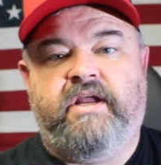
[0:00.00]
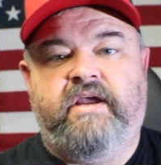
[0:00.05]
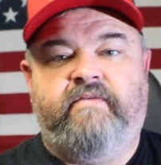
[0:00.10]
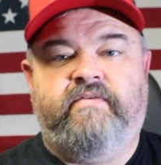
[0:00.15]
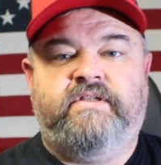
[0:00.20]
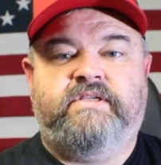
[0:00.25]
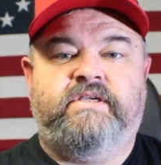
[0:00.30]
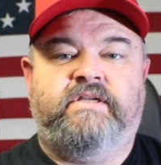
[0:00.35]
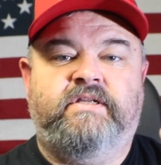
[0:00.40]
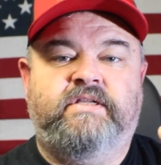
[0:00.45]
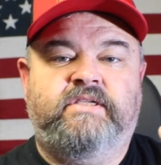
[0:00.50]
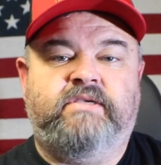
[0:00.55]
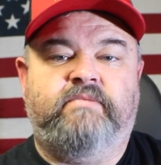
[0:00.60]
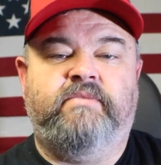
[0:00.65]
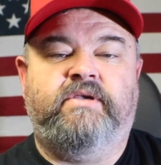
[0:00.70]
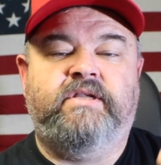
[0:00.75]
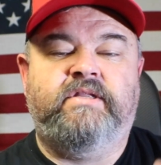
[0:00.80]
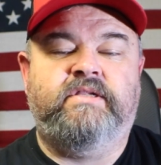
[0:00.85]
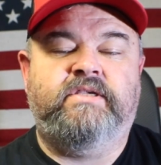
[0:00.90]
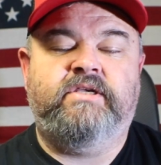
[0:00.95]
Davidson and some
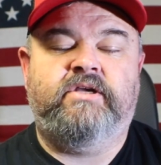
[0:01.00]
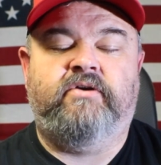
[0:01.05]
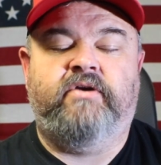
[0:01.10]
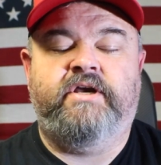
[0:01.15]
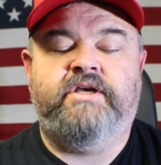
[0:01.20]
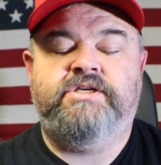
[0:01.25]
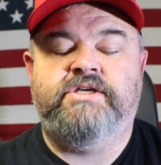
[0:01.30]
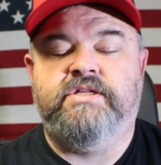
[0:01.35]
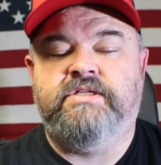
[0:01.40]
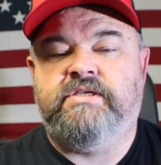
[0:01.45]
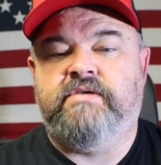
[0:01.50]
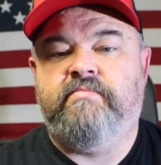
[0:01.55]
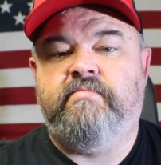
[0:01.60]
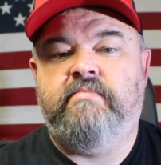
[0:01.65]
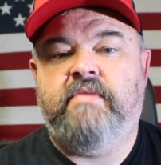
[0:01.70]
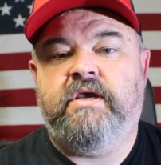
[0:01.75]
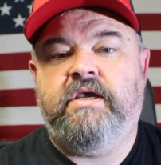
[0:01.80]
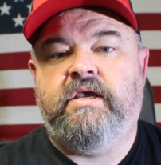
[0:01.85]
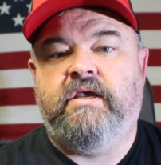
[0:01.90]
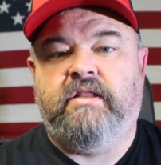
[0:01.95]
considerations in
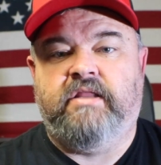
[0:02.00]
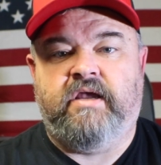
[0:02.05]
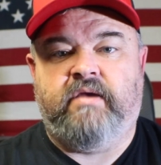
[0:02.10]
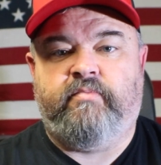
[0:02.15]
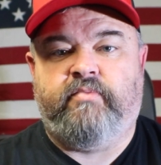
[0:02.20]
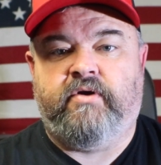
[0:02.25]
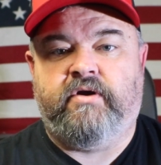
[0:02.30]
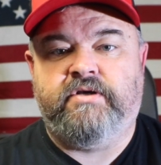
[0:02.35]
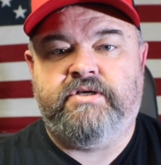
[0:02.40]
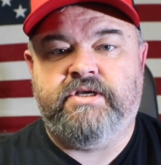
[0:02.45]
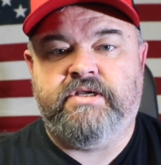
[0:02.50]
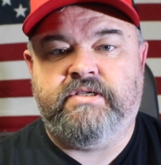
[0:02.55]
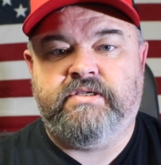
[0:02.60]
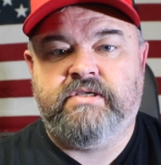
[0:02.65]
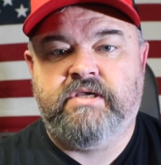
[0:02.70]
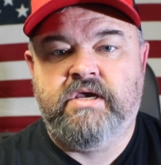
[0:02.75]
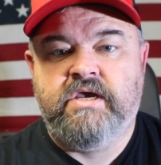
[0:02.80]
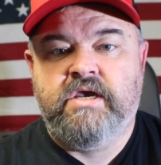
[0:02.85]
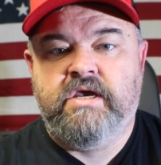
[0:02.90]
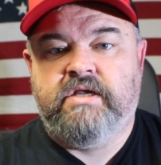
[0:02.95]
making that purchase.